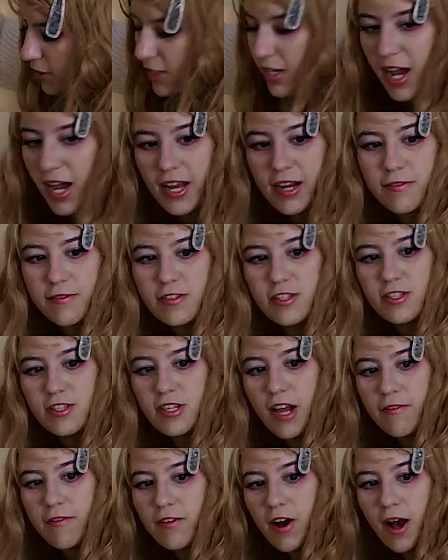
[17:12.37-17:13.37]
to kind of
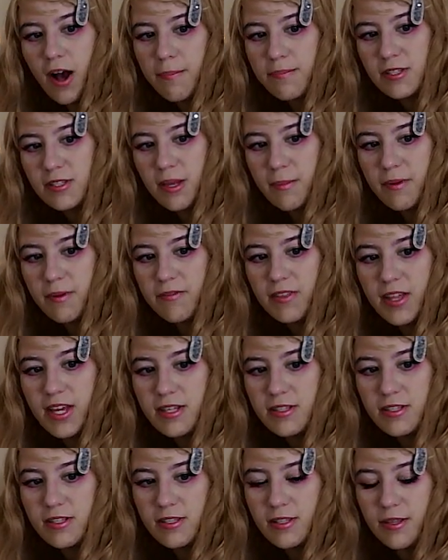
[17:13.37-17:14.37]
stuff up some of
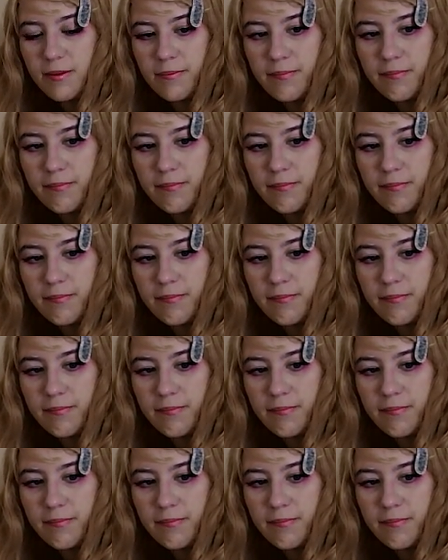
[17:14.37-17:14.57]
this.